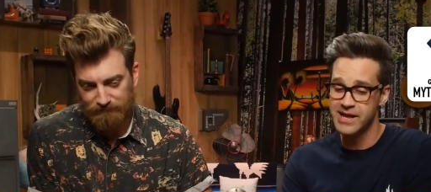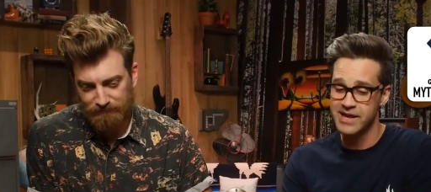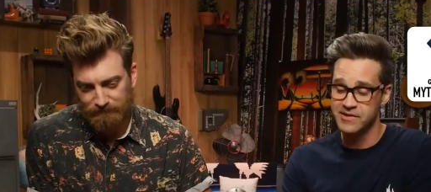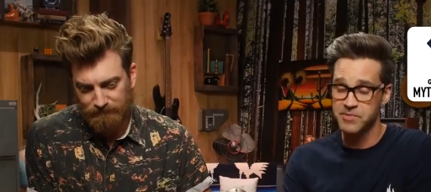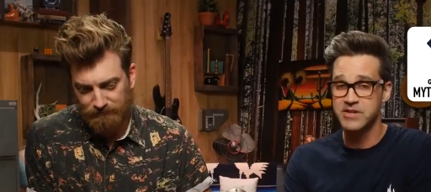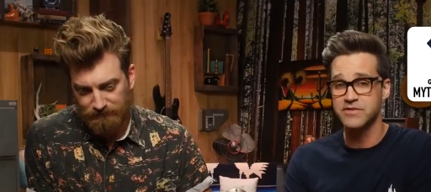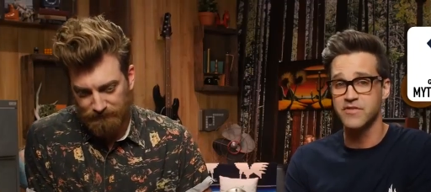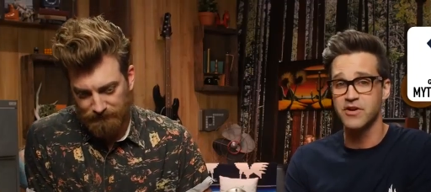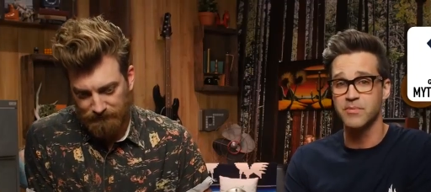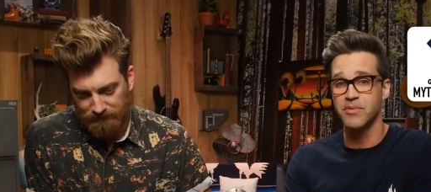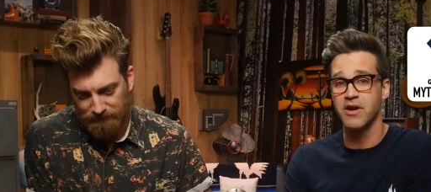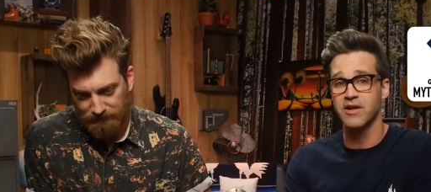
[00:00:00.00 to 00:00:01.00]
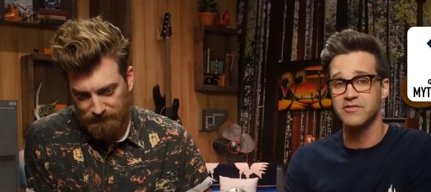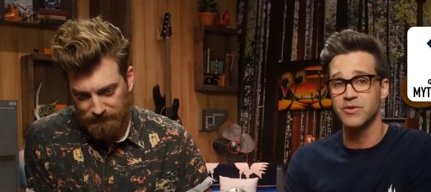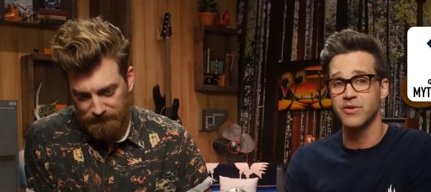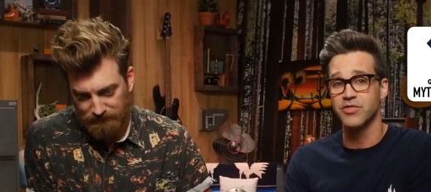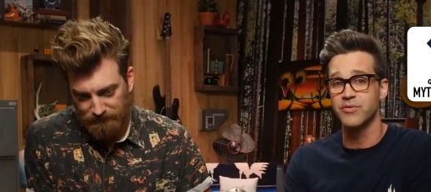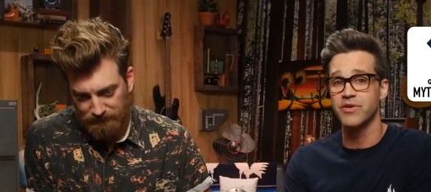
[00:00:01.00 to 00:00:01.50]
Speaker 1: mm. especially if Uncle Paul is
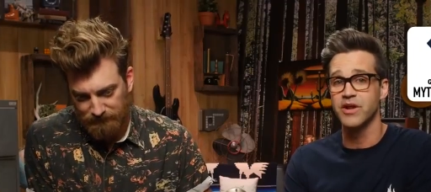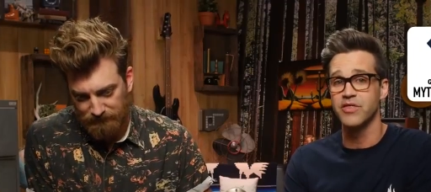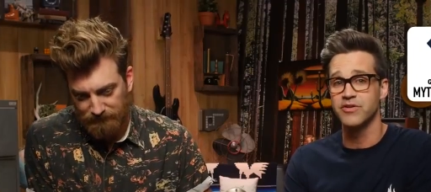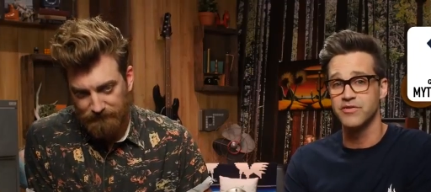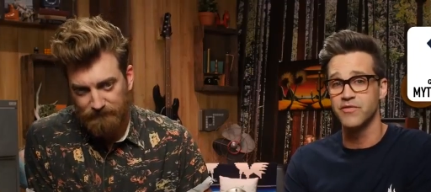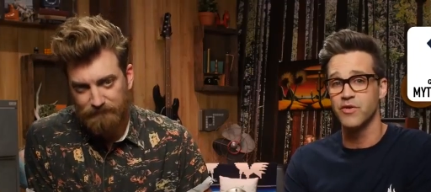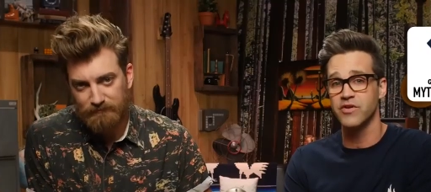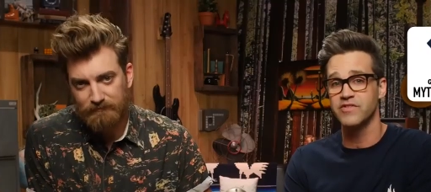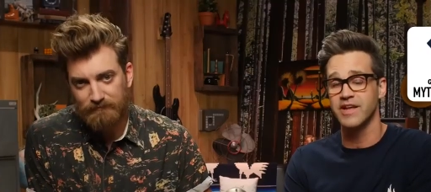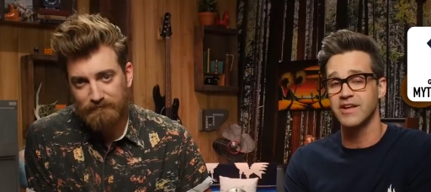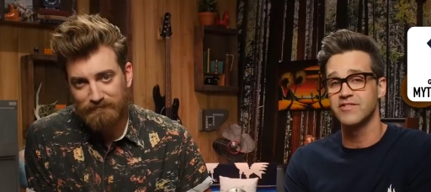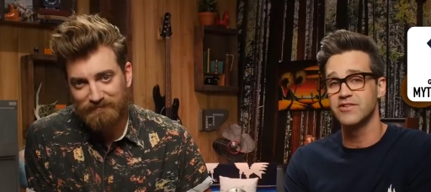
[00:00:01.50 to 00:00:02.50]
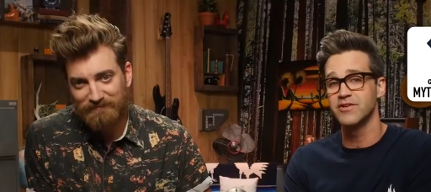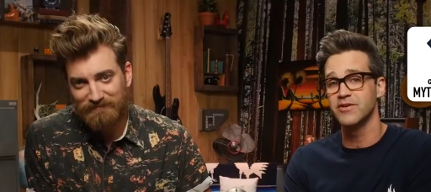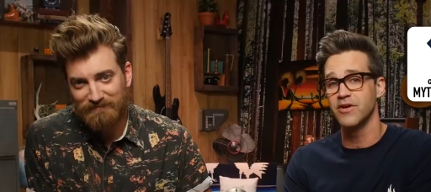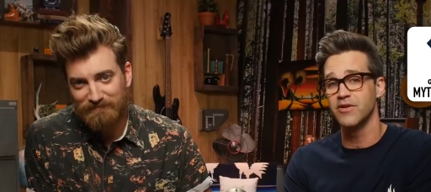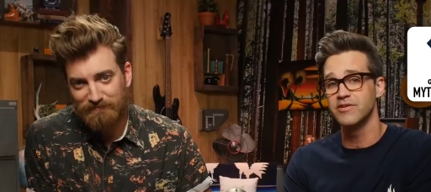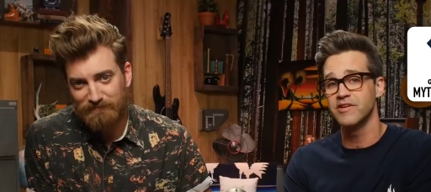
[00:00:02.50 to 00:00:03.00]
going through another divorce and is still
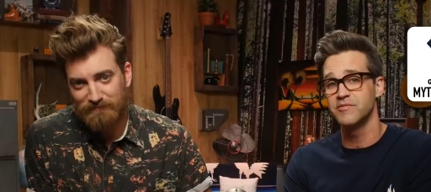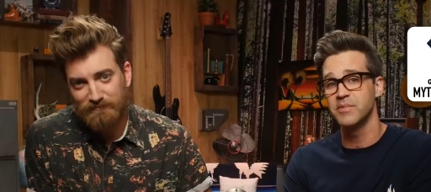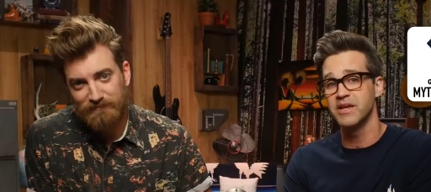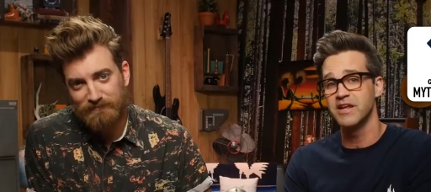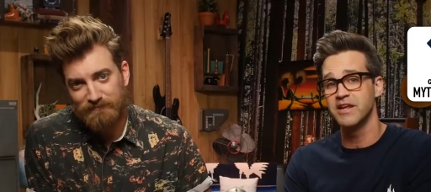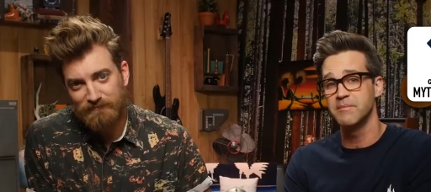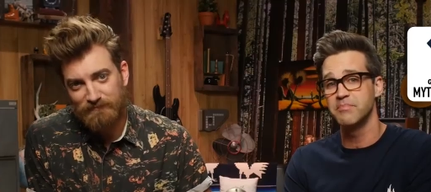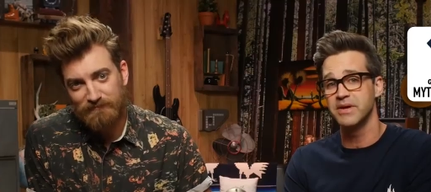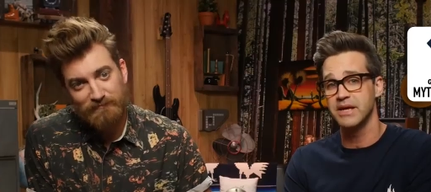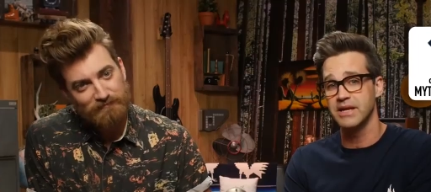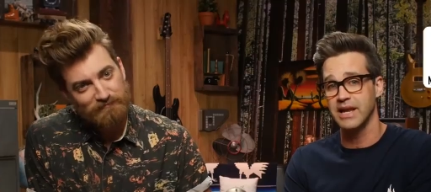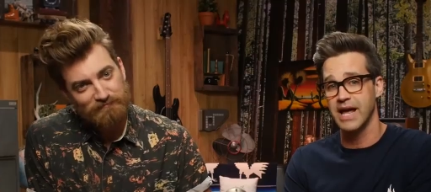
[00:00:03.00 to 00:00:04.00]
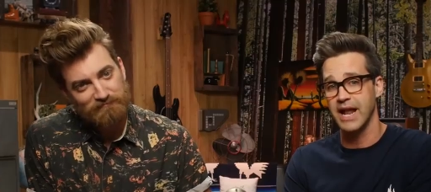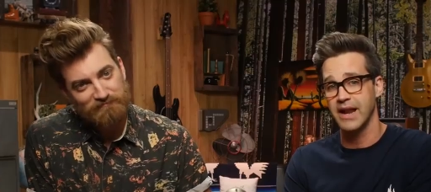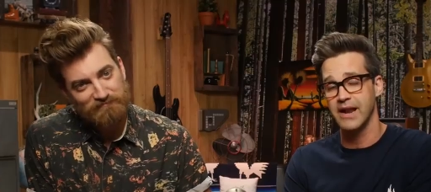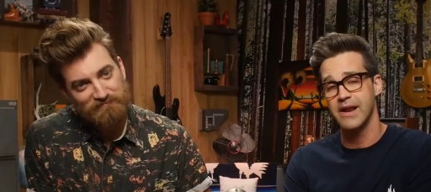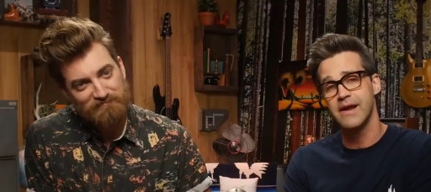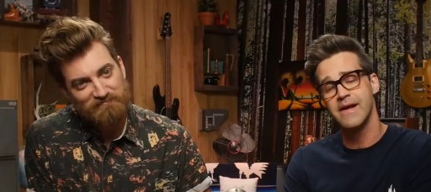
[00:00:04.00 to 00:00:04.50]
only speaking in pig
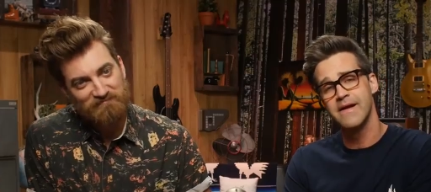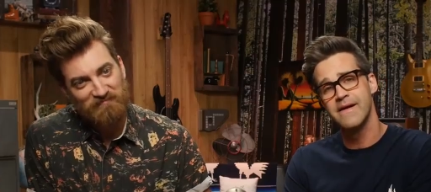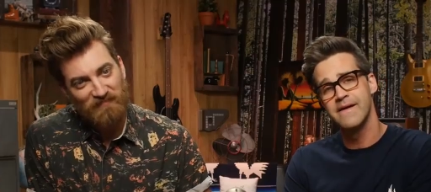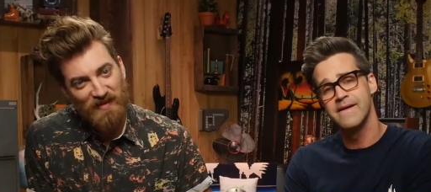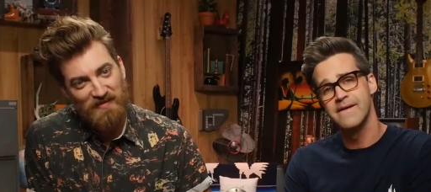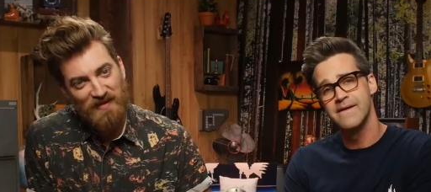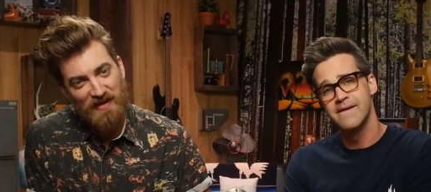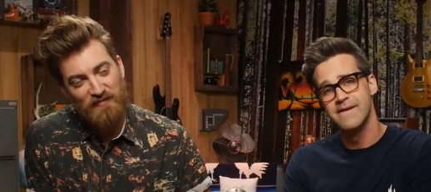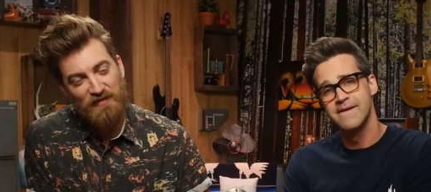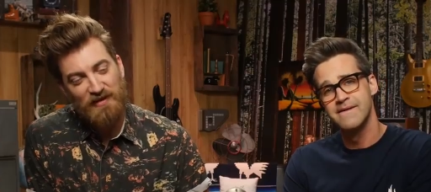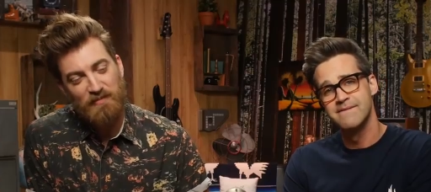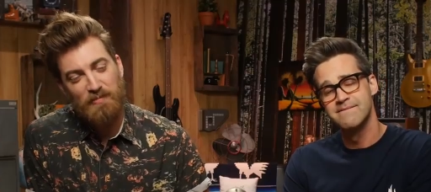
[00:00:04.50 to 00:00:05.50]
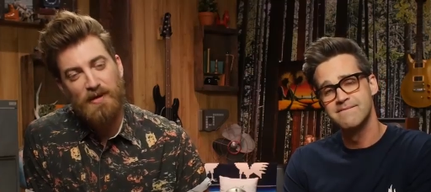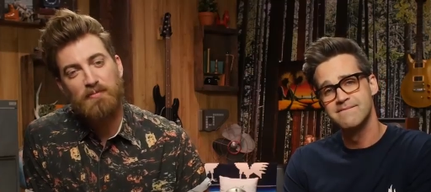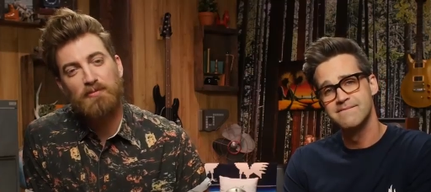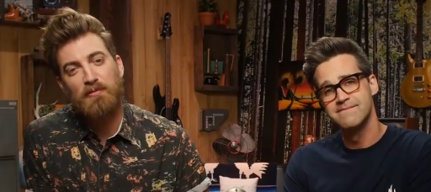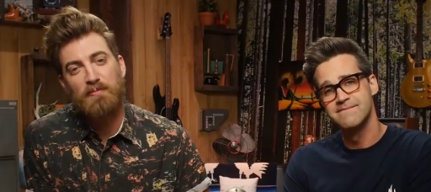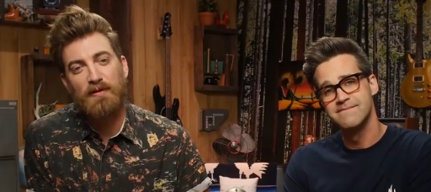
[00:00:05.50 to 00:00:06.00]
Latin. Mm. Thankfully,
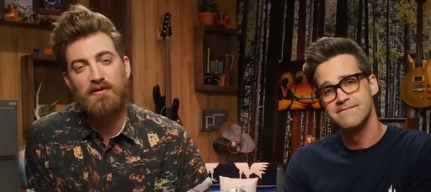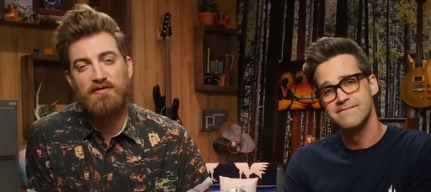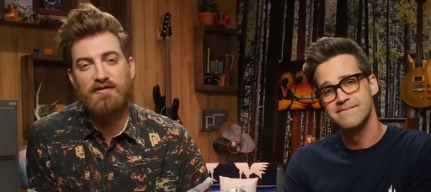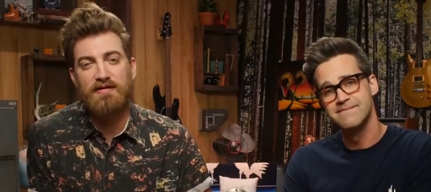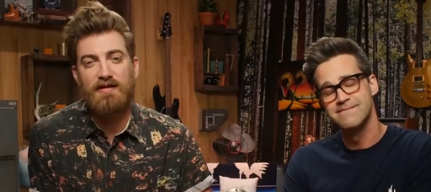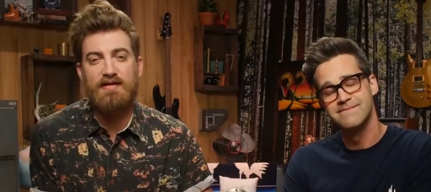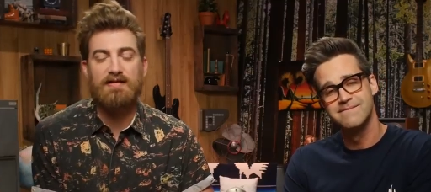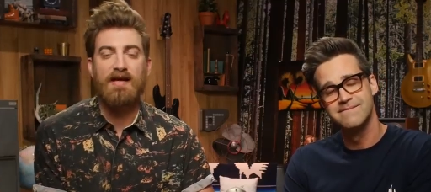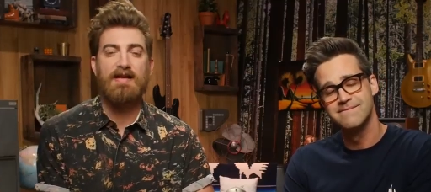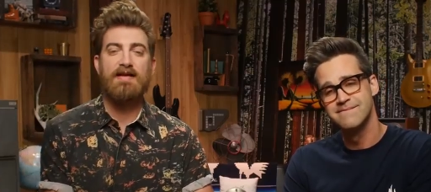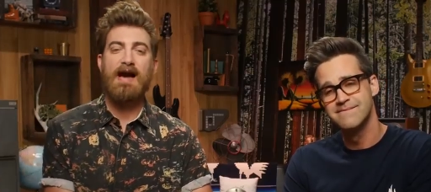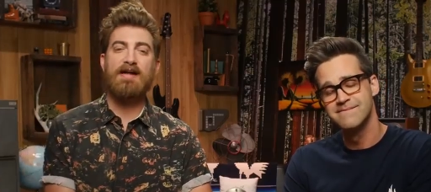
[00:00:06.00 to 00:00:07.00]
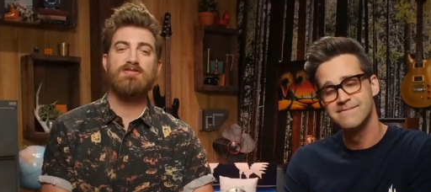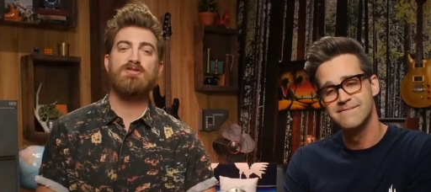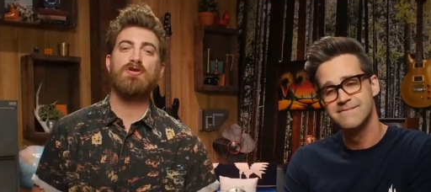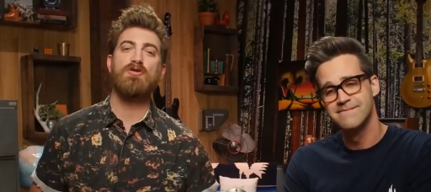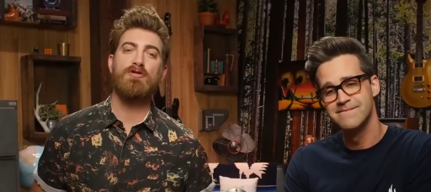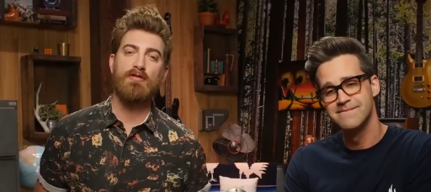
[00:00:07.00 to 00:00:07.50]
people
Speaker 2: post these not
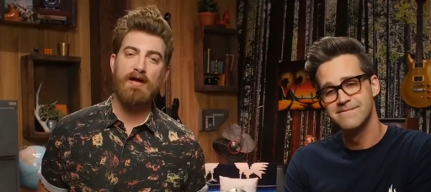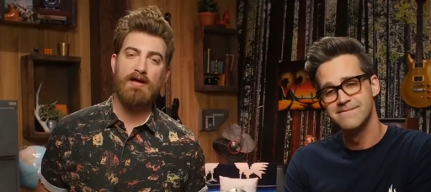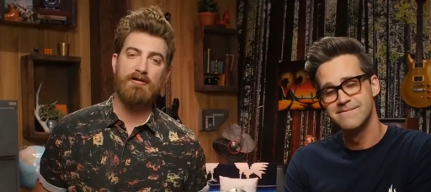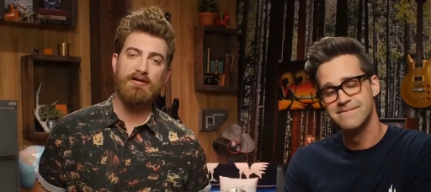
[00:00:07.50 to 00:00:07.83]
so great